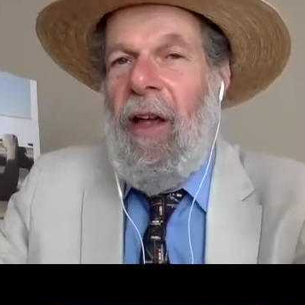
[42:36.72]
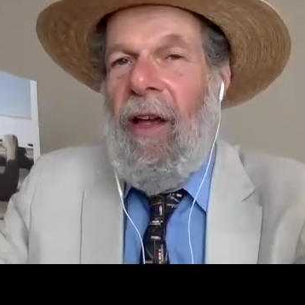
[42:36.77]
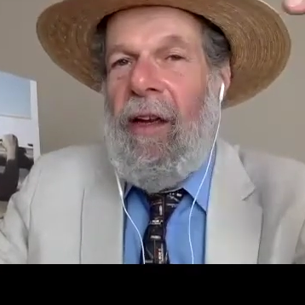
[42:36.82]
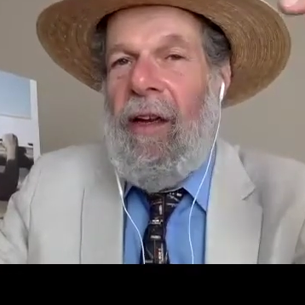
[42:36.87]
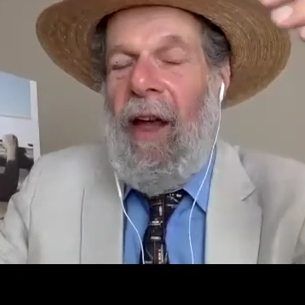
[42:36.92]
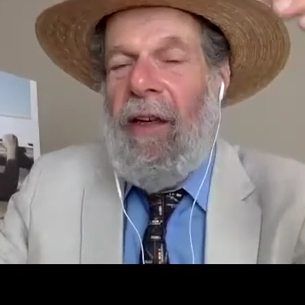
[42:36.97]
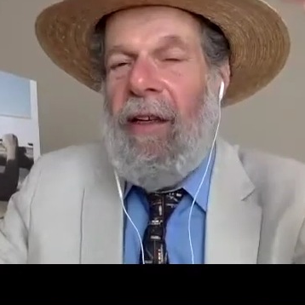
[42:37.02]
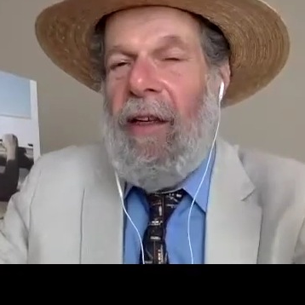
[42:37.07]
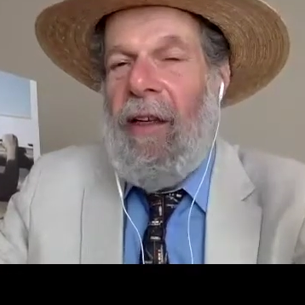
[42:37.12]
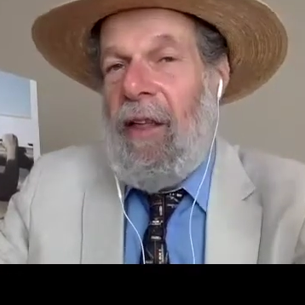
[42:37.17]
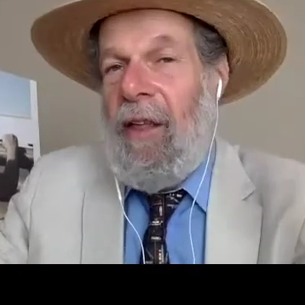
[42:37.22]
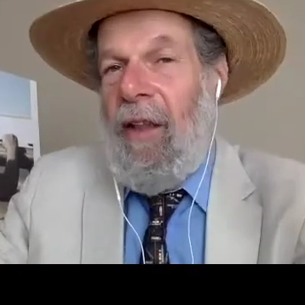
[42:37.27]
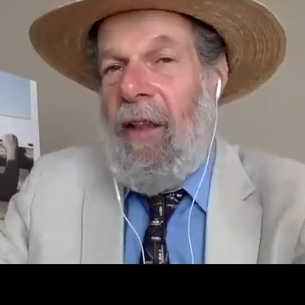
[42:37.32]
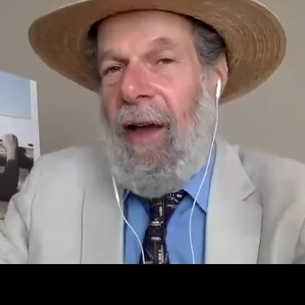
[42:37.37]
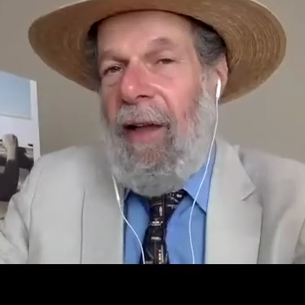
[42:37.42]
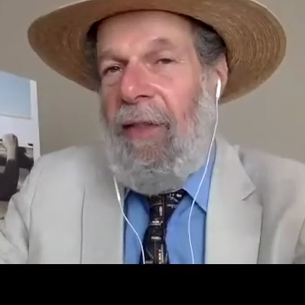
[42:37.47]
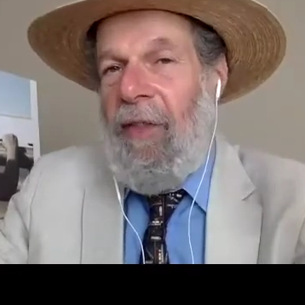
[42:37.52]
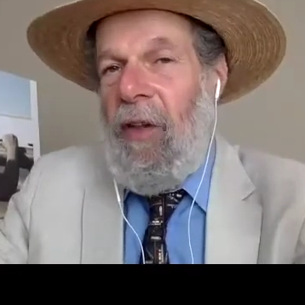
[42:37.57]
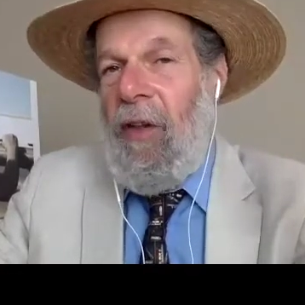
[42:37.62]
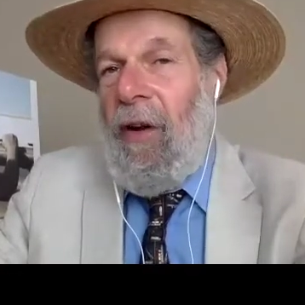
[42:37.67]
not only
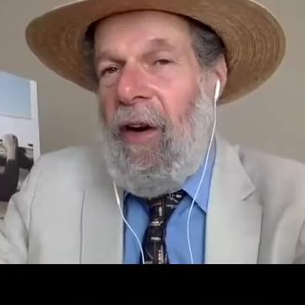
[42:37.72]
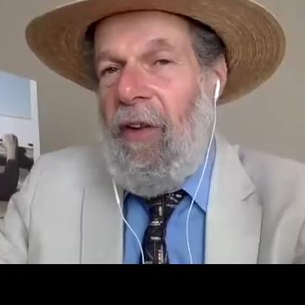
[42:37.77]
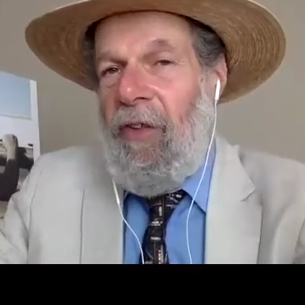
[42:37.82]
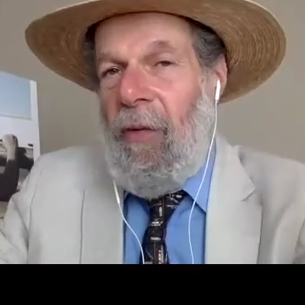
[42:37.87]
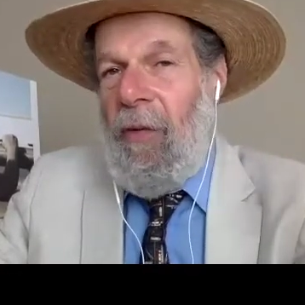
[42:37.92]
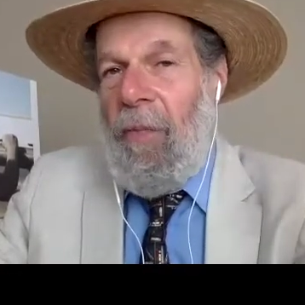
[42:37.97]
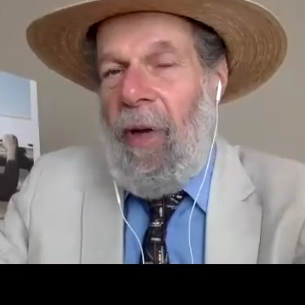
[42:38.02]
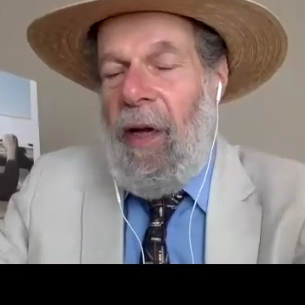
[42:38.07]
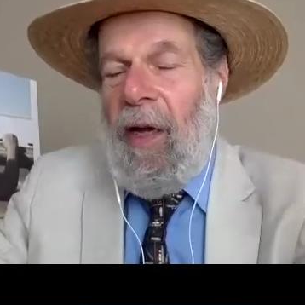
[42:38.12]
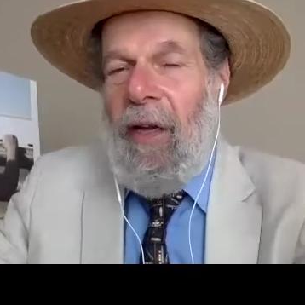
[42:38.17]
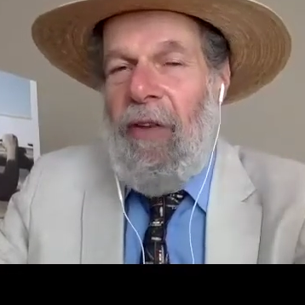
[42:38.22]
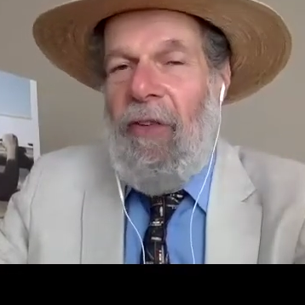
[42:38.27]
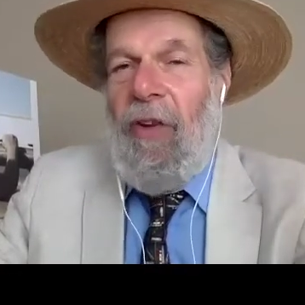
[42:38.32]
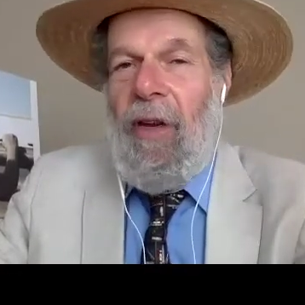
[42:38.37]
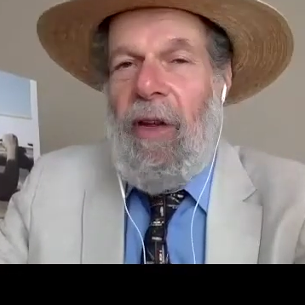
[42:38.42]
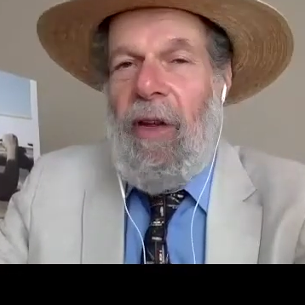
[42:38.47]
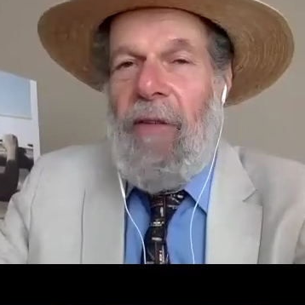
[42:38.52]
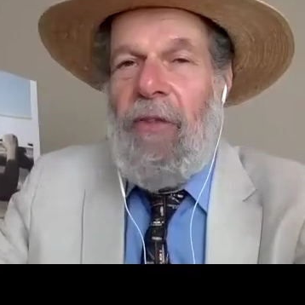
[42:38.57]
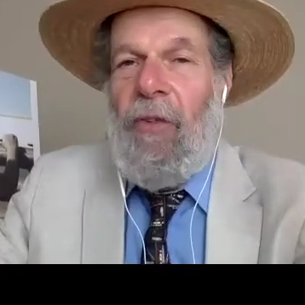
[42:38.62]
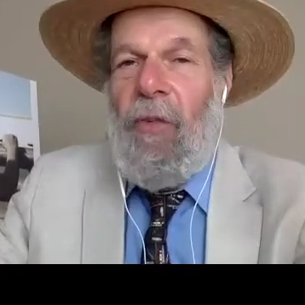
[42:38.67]
that, there are some
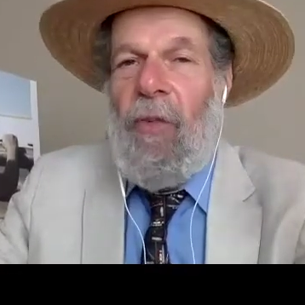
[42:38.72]
positives.